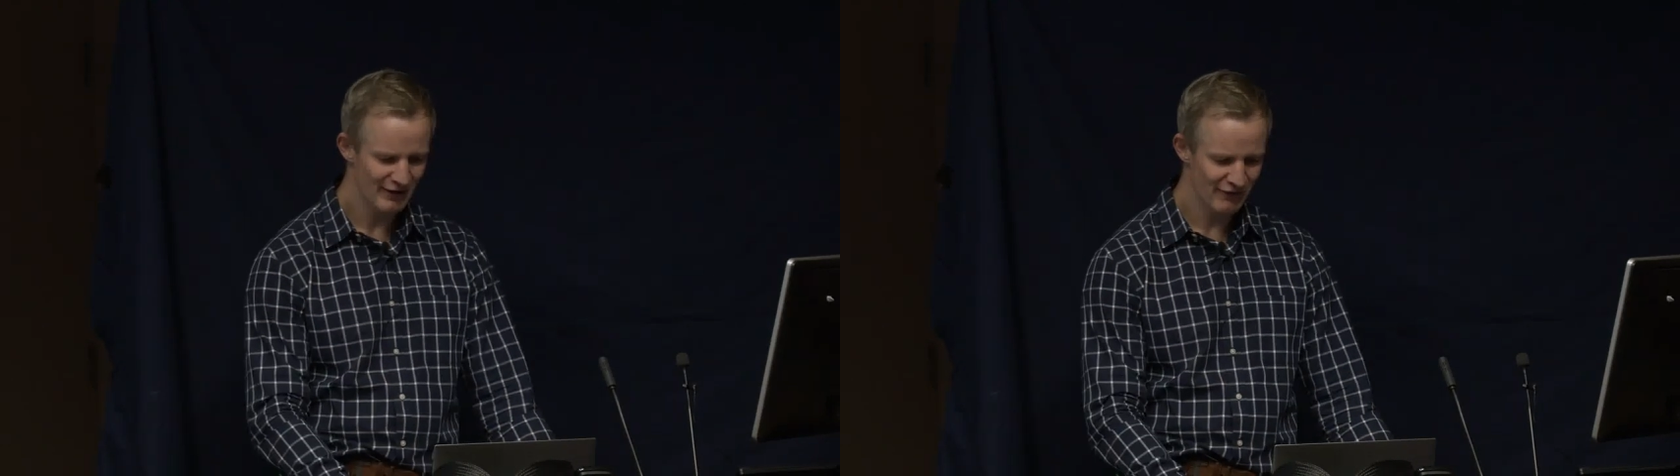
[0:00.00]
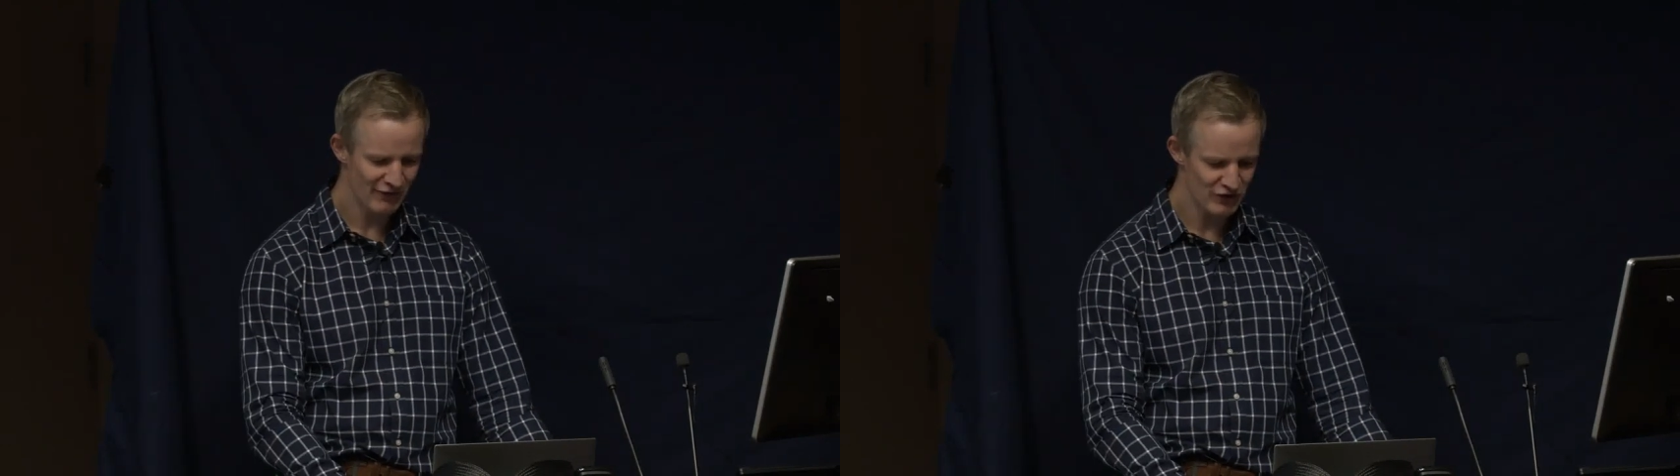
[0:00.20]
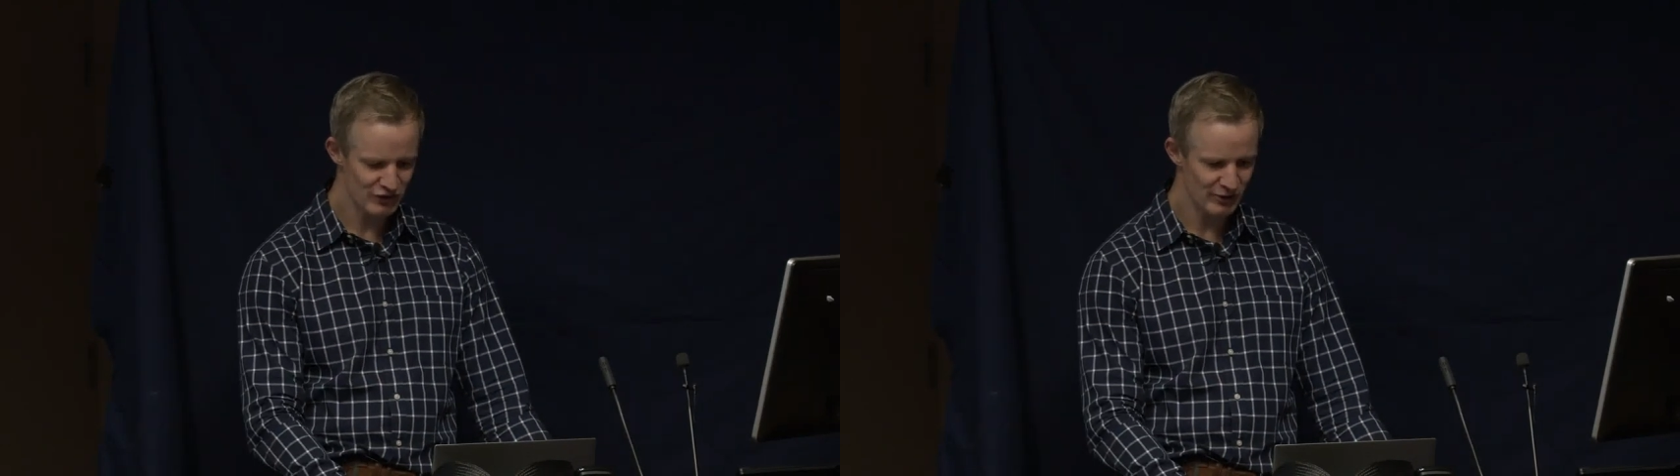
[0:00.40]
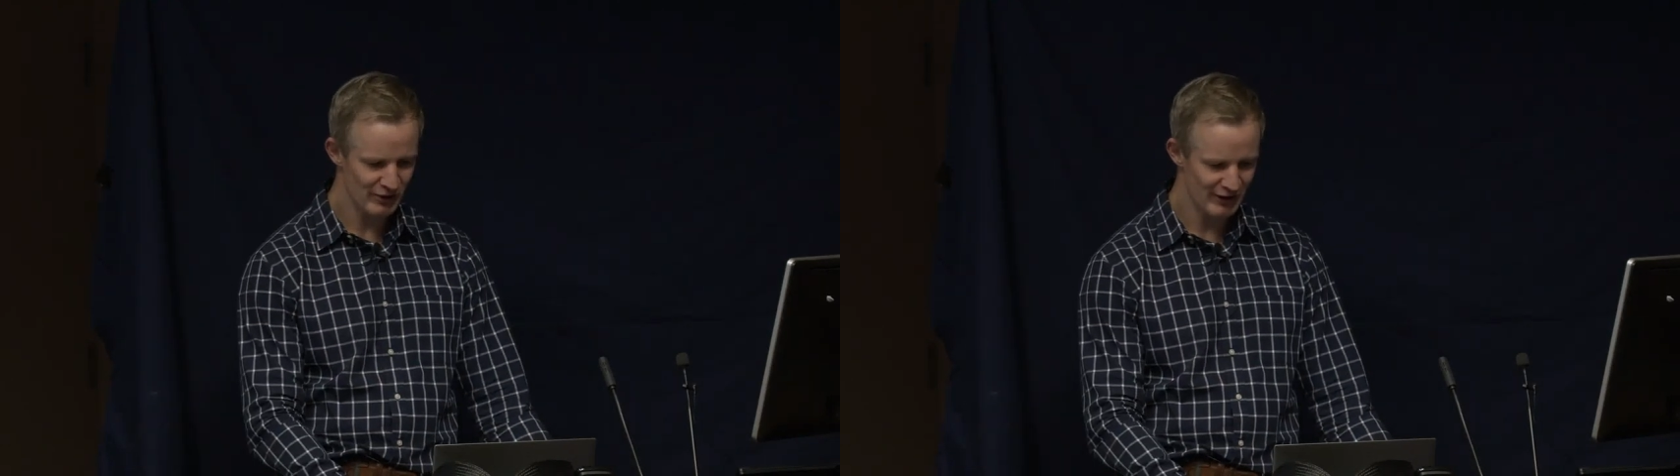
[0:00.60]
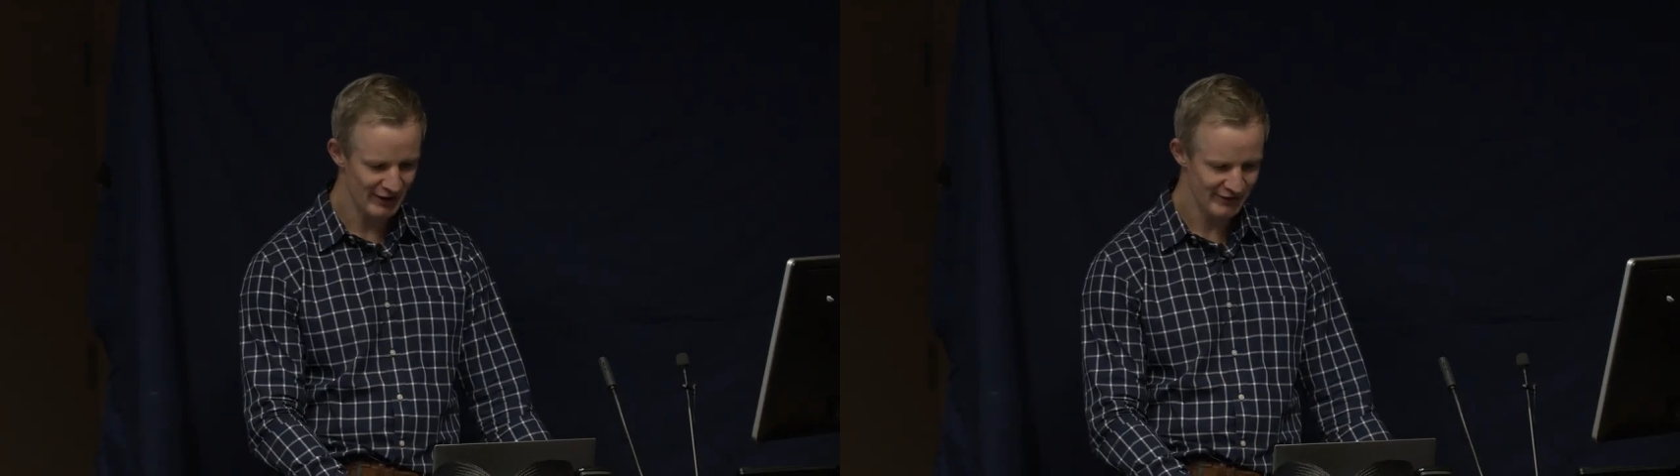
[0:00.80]

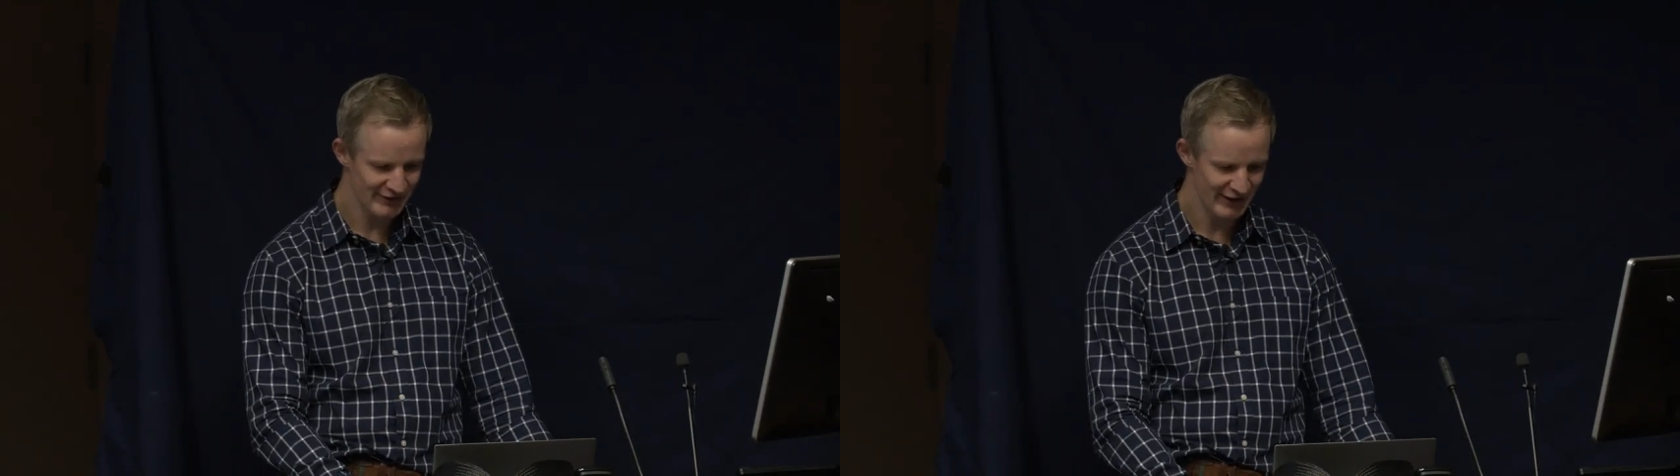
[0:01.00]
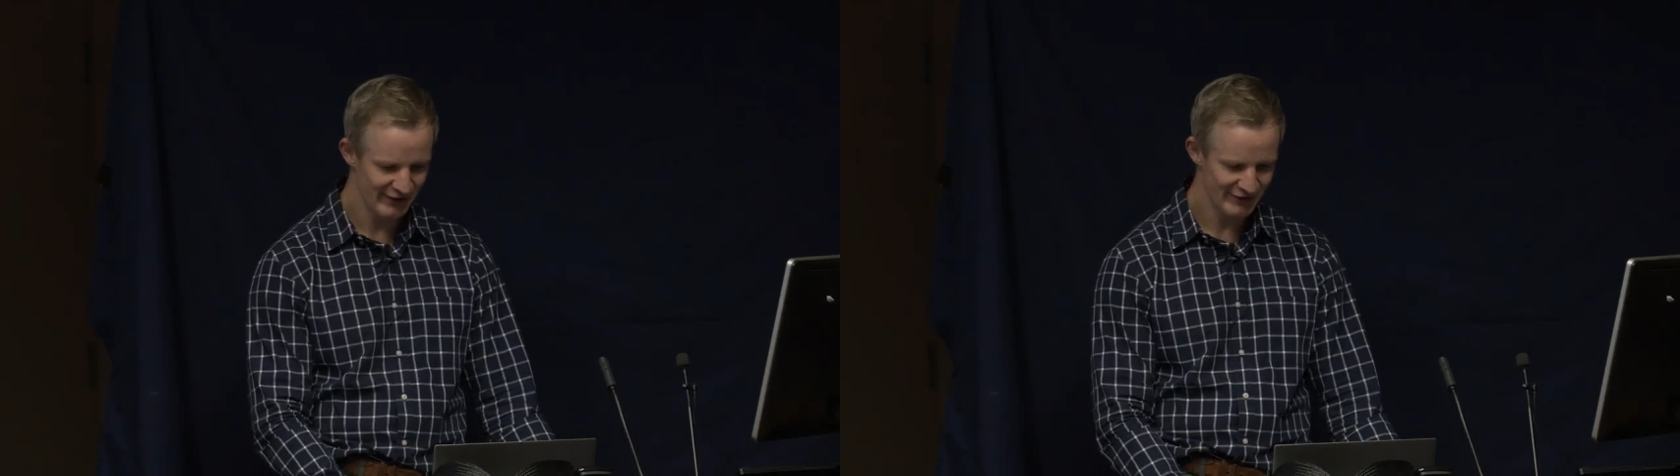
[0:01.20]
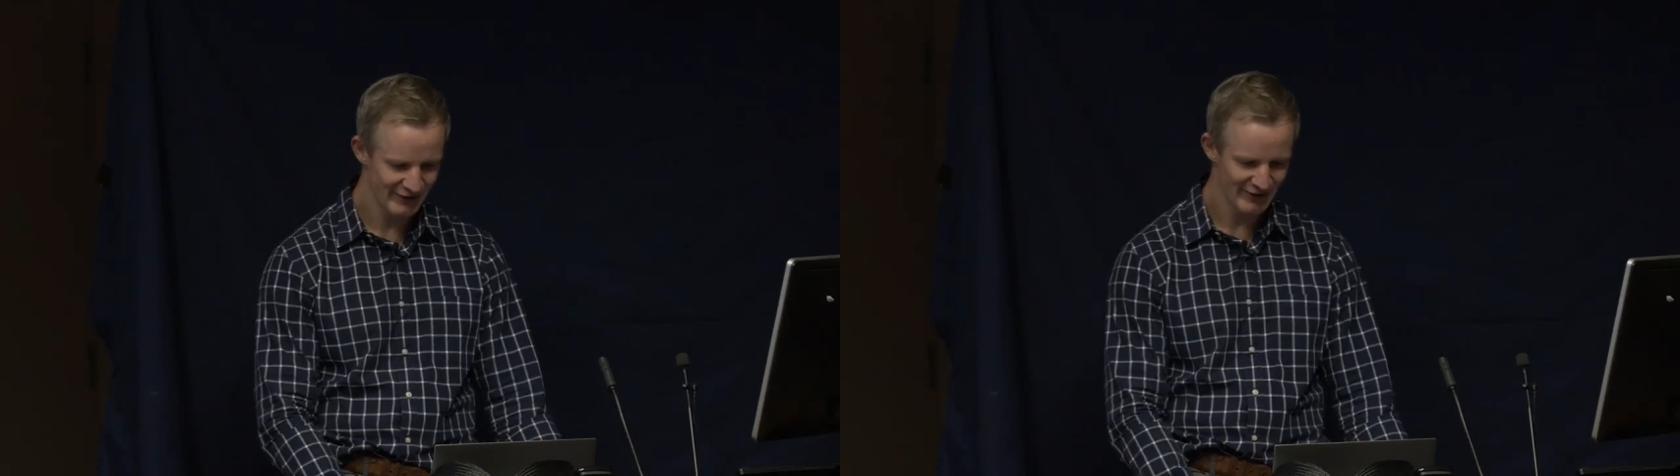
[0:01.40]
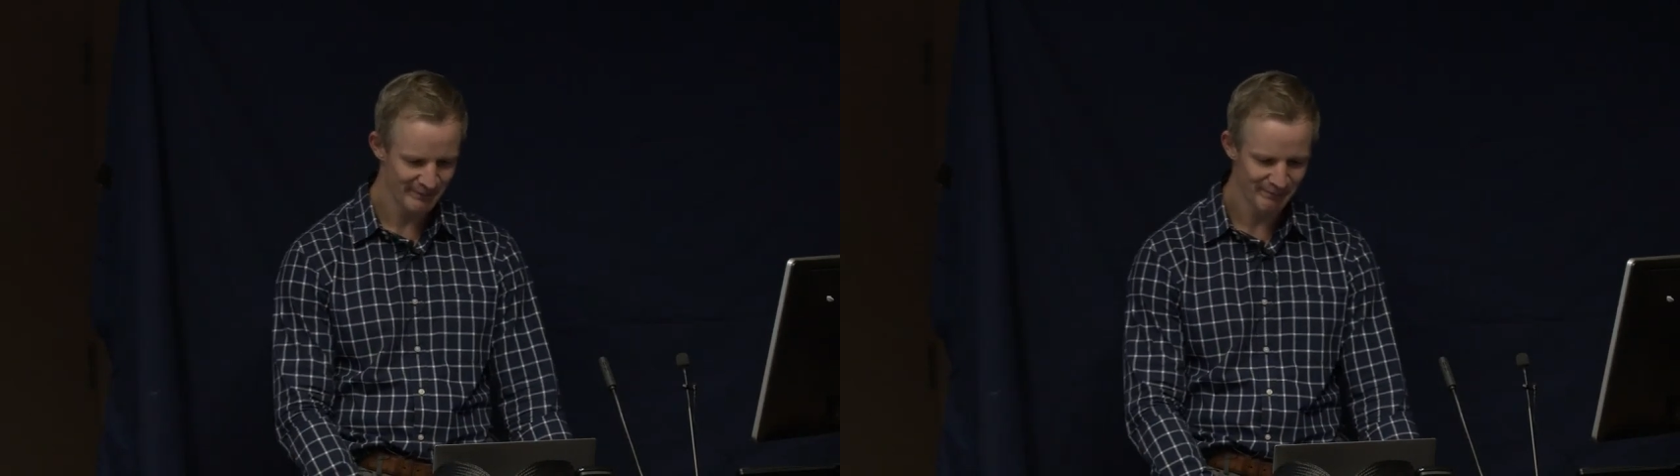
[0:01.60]
functional iron status.